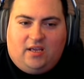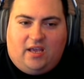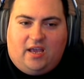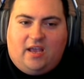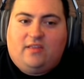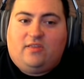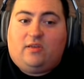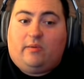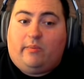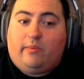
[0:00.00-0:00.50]

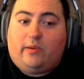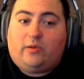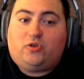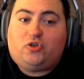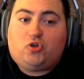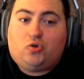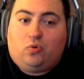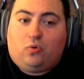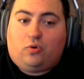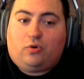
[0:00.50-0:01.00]
and the
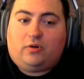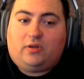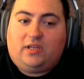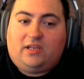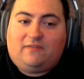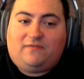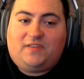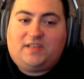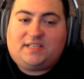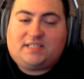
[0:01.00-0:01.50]

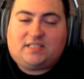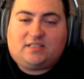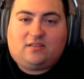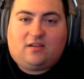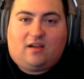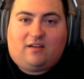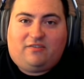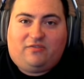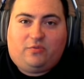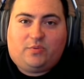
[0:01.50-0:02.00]
majority of this
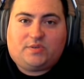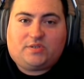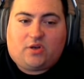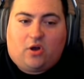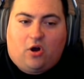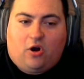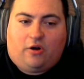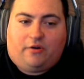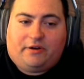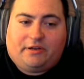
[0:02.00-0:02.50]
stuff was
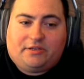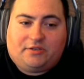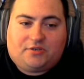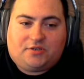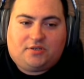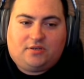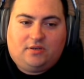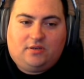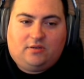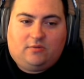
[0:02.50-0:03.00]

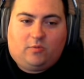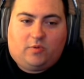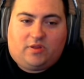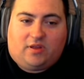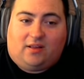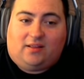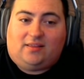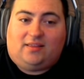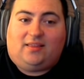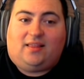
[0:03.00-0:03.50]
orange, with
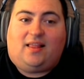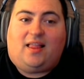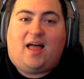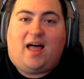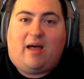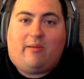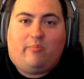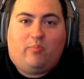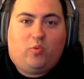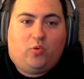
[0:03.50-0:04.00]
a
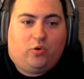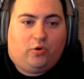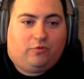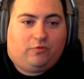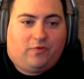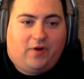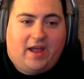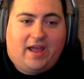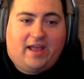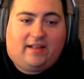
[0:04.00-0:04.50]
lot more
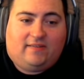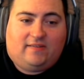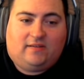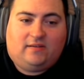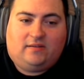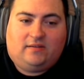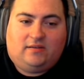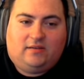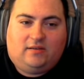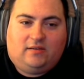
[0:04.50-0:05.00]
red.
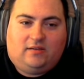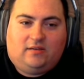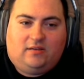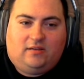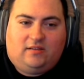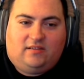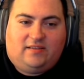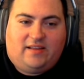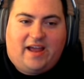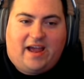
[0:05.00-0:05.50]

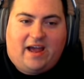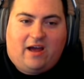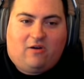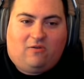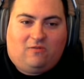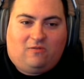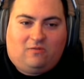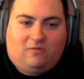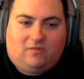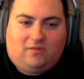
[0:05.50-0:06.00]

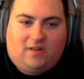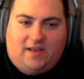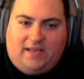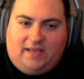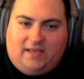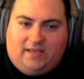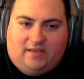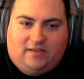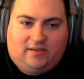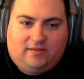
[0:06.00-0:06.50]
Now,
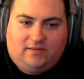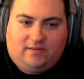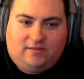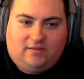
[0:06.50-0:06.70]
like,